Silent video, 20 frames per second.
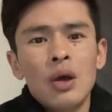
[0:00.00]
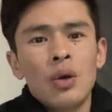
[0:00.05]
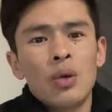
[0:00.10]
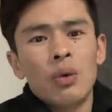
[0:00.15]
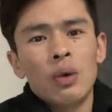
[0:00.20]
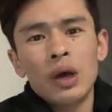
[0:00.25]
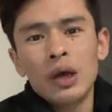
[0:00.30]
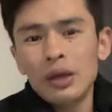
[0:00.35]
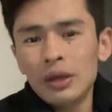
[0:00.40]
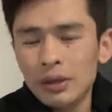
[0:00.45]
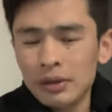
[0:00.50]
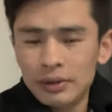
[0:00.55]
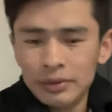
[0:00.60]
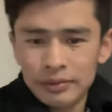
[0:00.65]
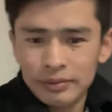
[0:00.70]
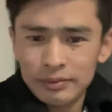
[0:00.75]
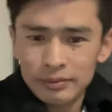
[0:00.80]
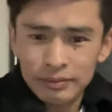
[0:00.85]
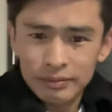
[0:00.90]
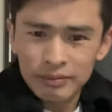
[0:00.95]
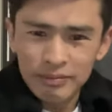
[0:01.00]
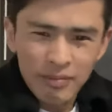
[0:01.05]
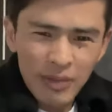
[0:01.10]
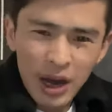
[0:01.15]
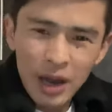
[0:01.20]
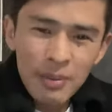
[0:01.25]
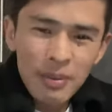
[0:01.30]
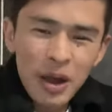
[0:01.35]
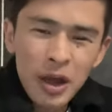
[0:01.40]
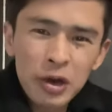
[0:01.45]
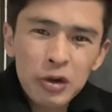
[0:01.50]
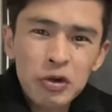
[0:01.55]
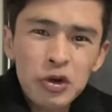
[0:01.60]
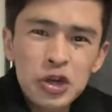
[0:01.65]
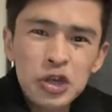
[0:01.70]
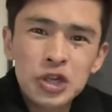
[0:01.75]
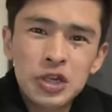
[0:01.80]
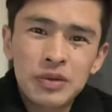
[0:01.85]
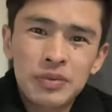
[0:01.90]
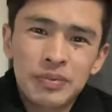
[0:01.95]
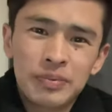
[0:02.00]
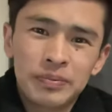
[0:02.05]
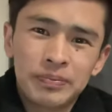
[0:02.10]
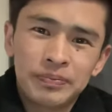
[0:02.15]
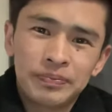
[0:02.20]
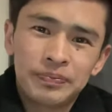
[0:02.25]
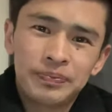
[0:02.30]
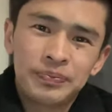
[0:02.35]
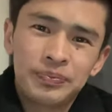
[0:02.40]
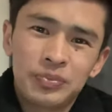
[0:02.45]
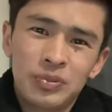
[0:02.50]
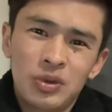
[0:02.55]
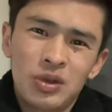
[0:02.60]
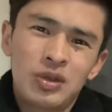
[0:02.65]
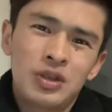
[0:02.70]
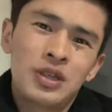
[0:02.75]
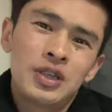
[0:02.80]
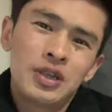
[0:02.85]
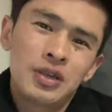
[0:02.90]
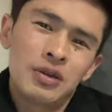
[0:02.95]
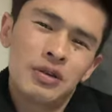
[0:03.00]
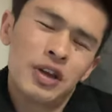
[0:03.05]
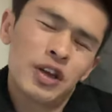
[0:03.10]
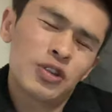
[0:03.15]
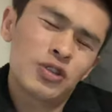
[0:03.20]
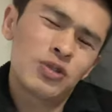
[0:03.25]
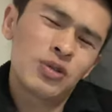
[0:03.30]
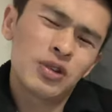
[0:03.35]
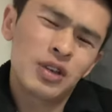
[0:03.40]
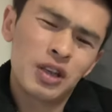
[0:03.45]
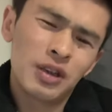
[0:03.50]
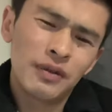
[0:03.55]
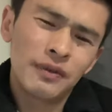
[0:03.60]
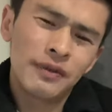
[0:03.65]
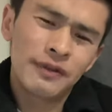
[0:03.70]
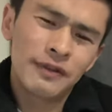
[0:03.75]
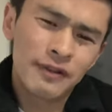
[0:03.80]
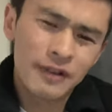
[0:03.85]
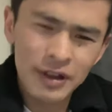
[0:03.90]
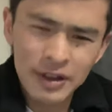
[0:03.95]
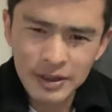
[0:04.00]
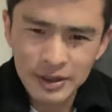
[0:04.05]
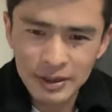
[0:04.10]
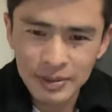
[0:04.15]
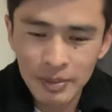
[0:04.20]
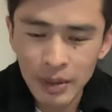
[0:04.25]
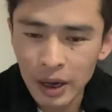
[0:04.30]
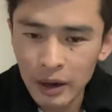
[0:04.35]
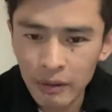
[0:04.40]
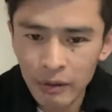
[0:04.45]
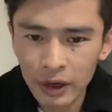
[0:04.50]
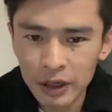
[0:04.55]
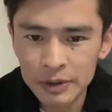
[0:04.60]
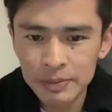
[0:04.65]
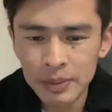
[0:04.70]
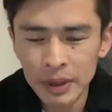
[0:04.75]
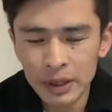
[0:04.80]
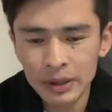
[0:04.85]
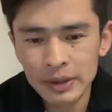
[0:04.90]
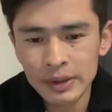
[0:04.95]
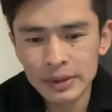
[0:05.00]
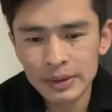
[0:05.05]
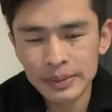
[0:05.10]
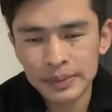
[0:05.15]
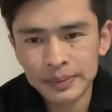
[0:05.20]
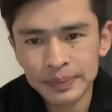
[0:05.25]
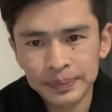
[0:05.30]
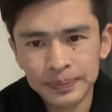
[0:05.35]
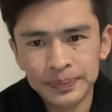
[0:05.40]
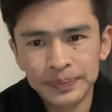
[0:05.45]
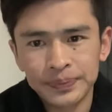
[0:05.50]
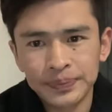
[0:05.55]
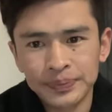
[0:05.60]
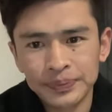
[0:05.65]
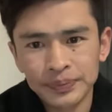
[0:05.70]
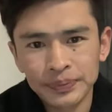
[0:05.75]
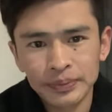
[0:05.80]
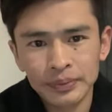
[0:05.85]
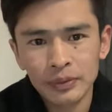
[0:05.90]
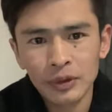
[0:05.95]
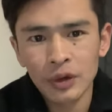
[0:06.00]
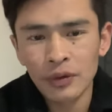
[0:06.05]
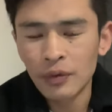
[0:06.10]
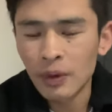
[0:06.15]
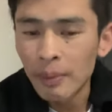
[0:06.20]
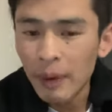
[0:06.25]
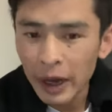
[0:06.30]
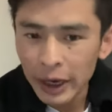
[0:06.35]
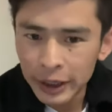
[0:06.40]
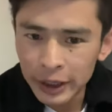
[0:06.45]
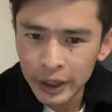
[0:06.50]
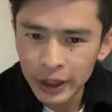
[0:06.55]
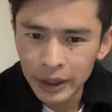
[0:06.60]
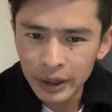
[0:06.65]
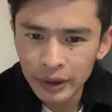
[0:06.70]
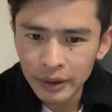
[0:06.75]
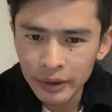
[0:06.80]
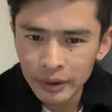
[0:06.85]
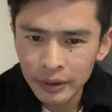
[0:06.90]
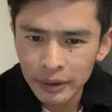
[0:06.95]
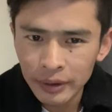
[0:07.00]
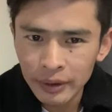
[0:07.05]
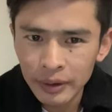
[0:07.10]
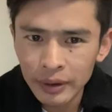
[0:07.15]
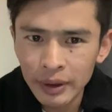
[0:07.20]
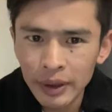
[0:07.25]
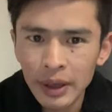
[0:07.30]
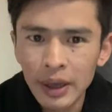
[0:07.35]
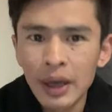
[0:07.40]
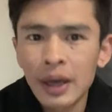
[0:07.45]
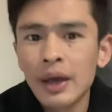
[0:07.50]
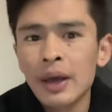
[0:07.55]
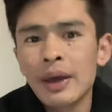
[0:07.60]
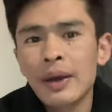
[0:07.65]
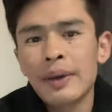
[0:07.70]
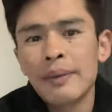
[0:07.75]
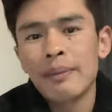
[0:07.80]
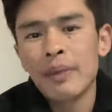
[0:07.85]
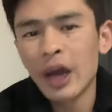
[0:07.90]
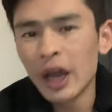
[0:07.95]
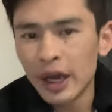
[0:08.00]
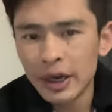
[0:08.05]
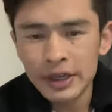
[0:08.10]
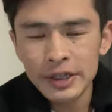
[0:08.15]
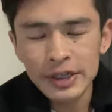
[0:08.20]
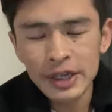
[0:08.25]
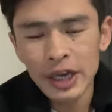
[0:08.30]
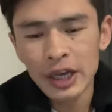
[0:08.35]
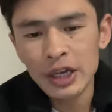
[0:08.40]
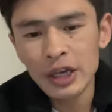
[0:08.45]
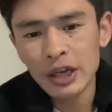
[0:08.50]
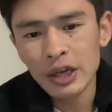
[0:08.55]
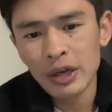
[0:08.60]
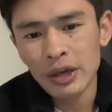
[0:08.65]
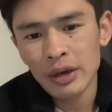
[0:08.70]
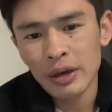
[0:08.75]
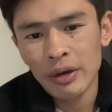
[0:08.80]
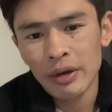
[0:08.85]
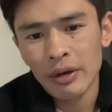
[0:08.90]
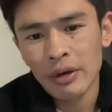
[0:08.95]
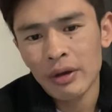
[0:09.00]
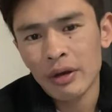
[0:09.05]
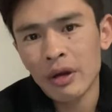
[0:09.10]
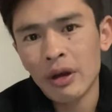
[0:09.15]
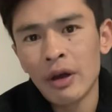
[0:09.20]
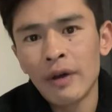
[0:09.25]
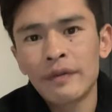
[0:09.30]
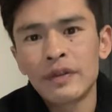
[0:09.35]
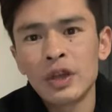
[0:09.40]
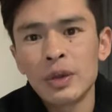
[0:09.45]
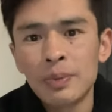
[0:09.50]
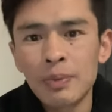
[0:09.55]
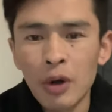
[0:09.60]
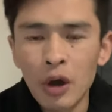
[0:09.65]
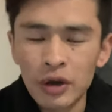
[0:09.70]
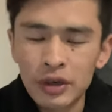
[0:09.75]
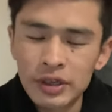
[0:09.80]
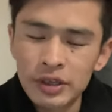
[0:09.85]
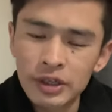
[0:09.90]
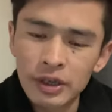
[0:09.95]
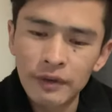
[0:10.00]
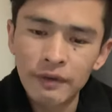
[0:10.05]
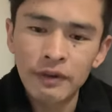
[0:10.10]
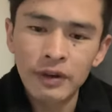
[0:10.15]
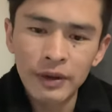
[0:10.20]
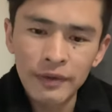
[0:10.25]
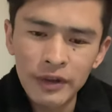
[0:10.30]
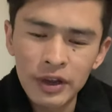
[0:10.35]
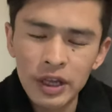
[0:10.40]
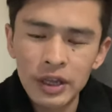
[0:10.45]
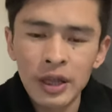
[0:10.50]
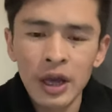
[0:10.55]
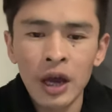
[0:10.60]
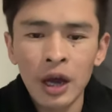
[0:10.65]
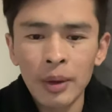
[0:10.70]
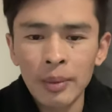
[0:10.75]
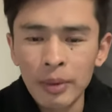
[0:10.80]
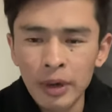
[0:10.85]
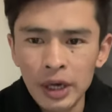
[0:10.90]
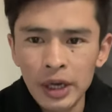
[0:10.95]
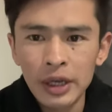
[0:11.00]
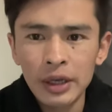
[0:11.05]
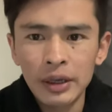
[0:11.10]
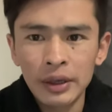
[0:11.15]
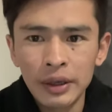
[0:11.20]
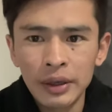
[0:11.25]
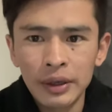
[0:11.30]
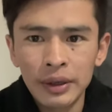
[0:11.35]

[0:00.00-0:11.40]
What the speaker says: Well, my migration here has not influenced my respect for my king, my understanding of the importance of living in harmony